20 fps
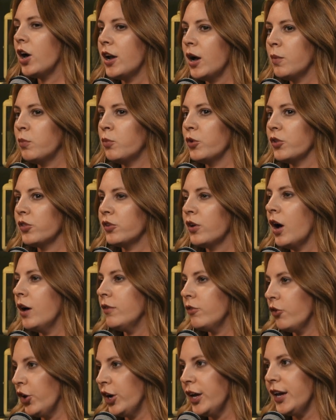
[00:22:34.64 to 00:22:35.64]
up with
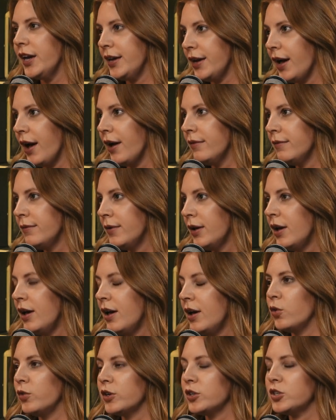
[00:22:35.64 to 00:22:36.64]
covering it yet.
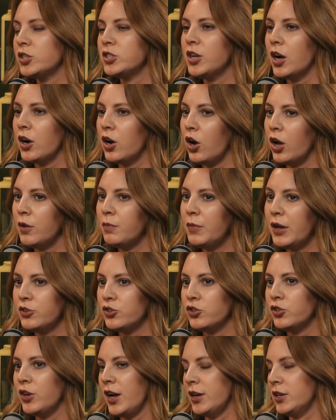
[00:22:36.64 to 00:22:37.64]
They're stuck on
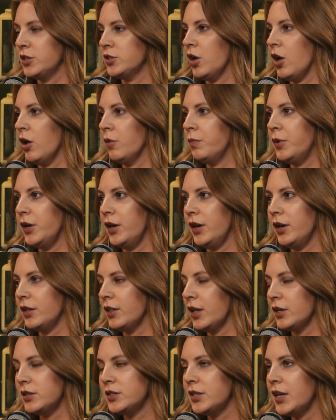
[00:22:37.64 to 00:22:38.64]
metronidazole
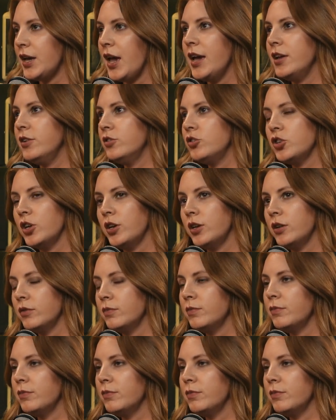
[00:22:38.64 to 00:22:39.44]
that's the ancient